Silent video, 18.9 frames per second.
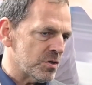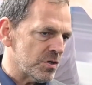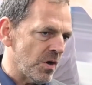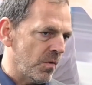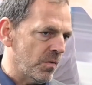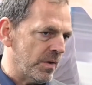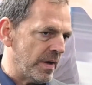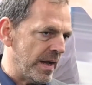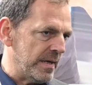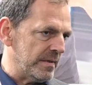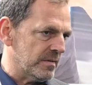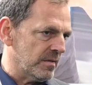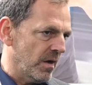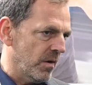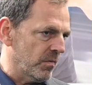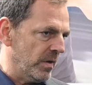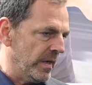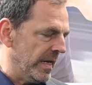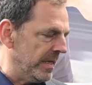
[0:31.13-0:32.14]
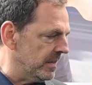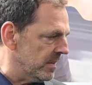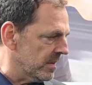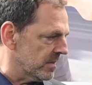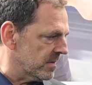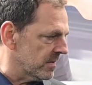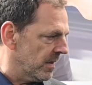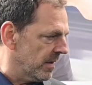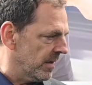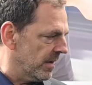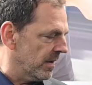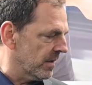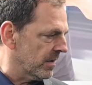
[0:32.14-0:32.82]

showcase our latest